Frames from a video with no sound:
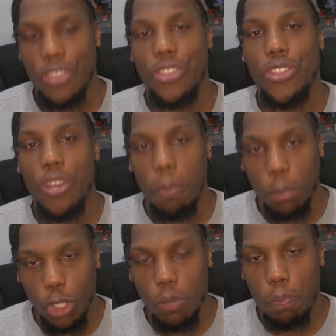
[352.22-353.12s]
The
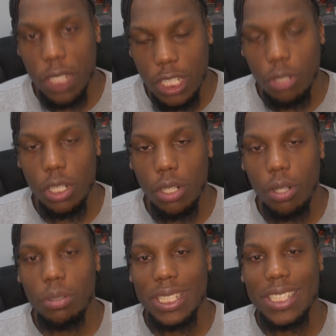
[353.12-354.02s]
Blue Beetle
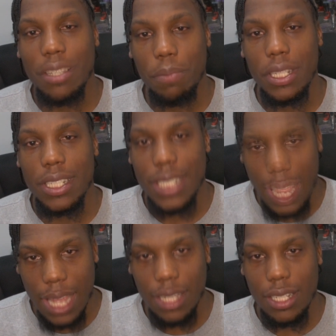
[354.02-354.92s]
hero needs to be
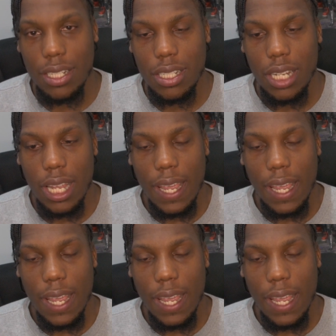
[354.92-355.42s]
challenged,